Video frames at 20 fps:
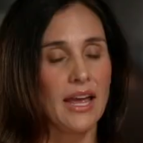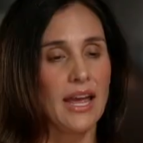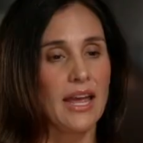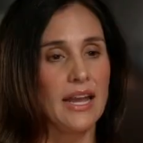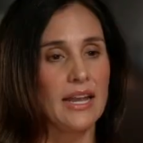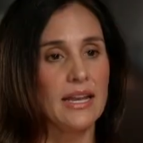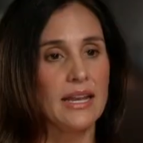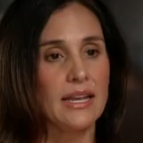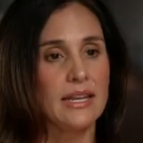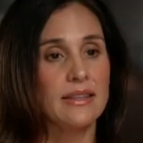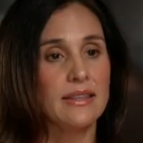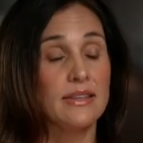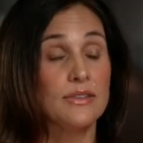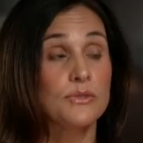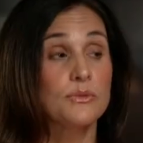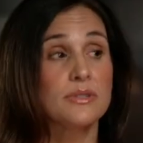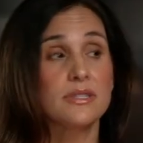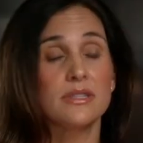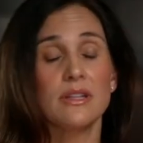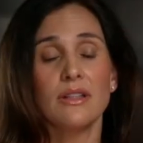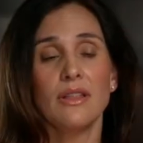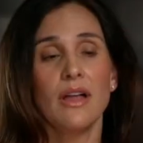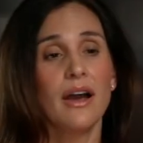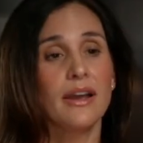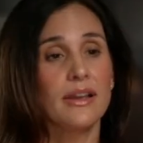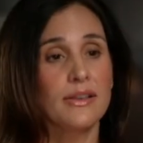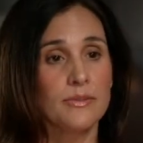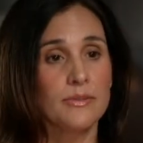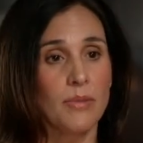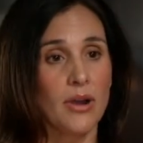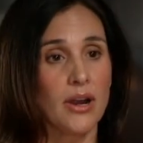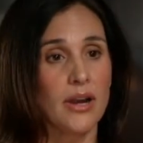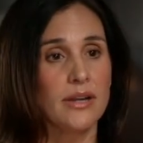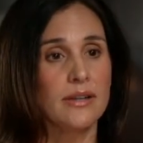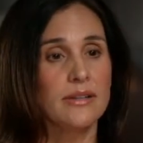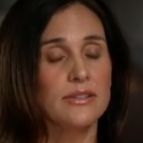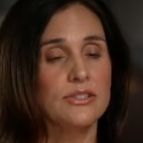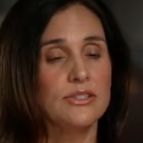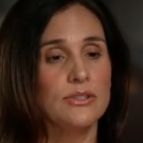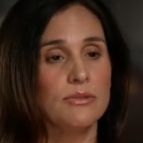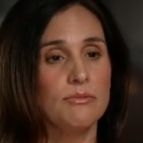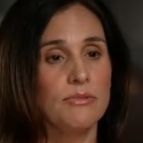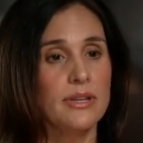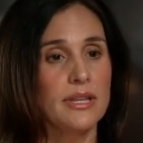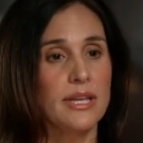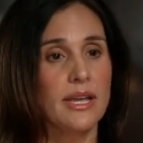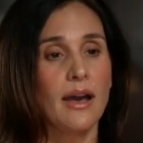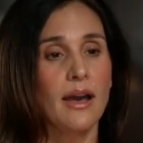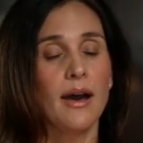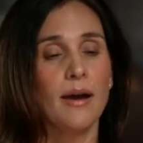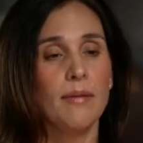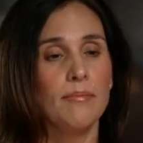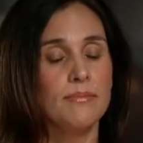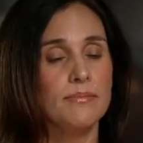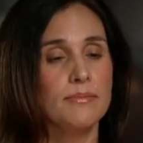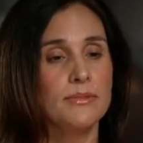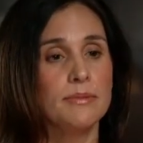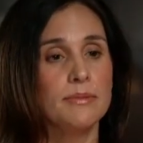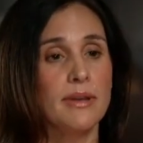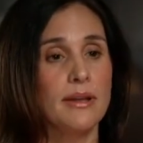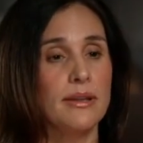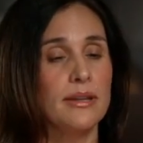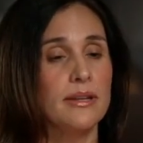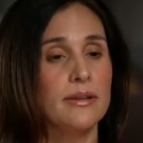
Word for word: And this was the longest part to really come to be able